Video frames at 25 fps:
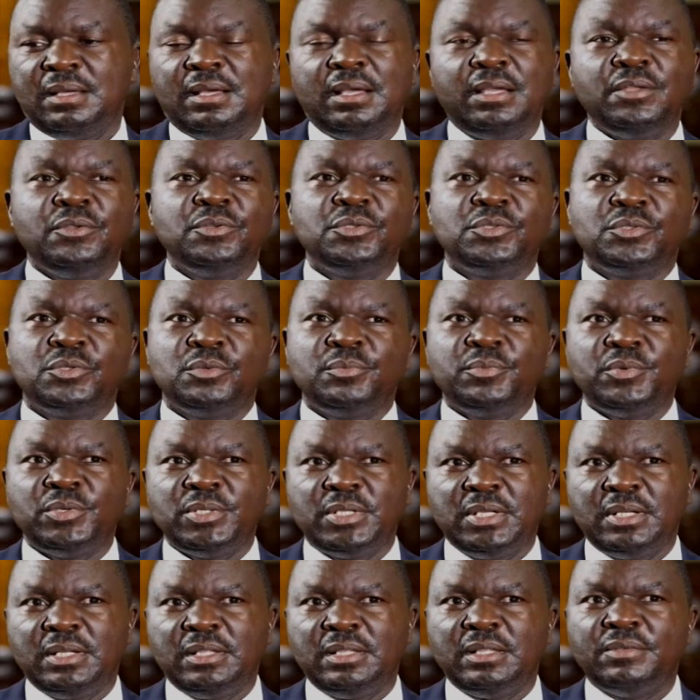I used to
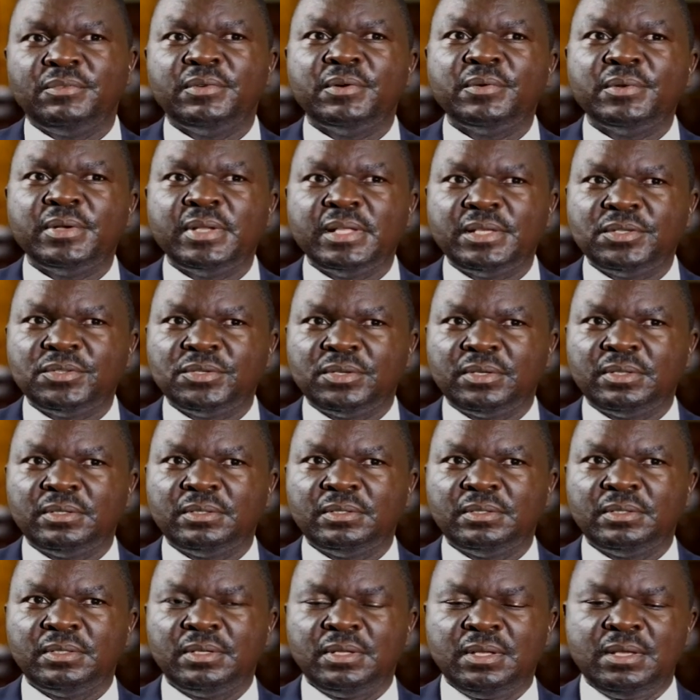put it in the foundation.
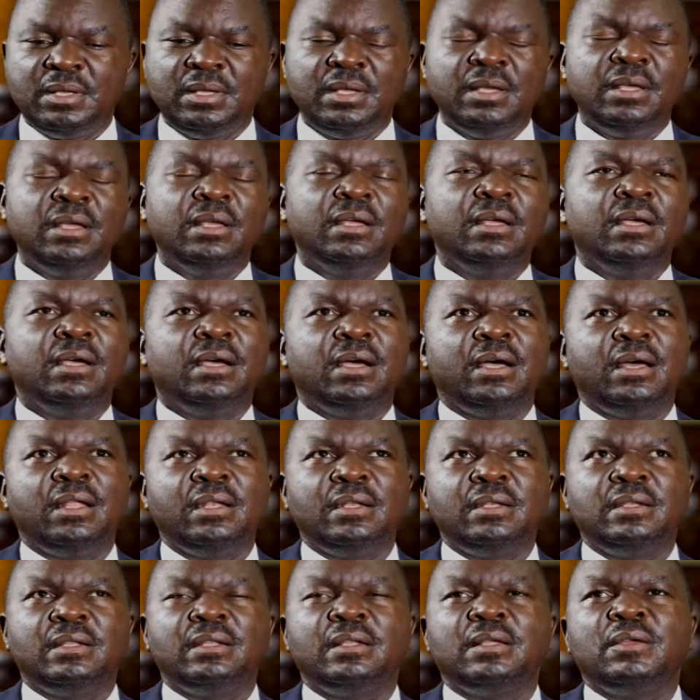
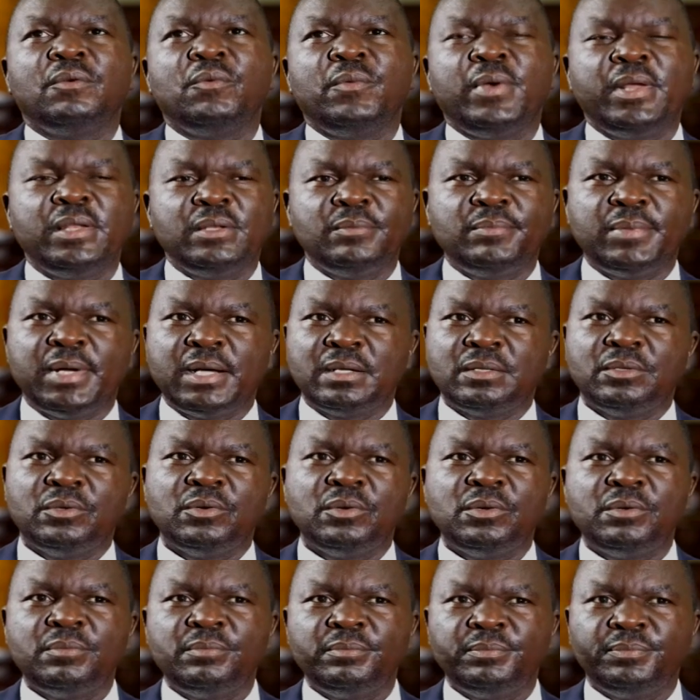And went back
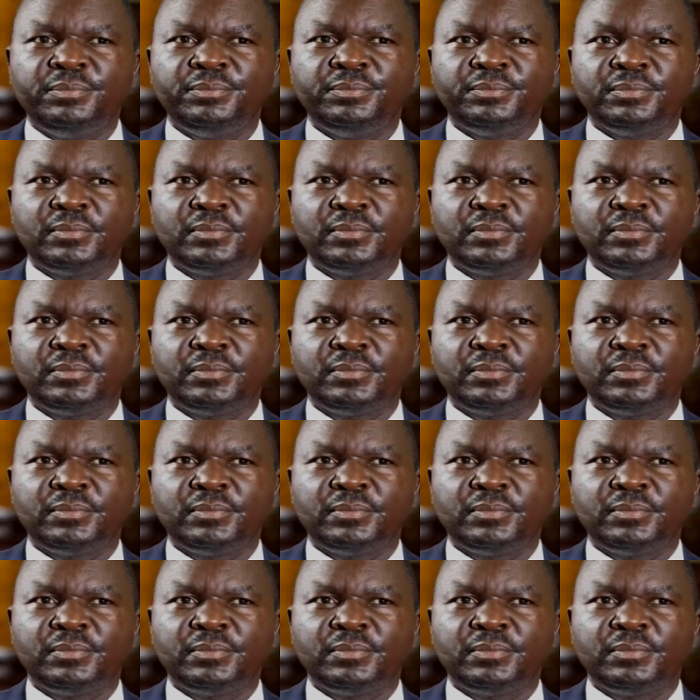home,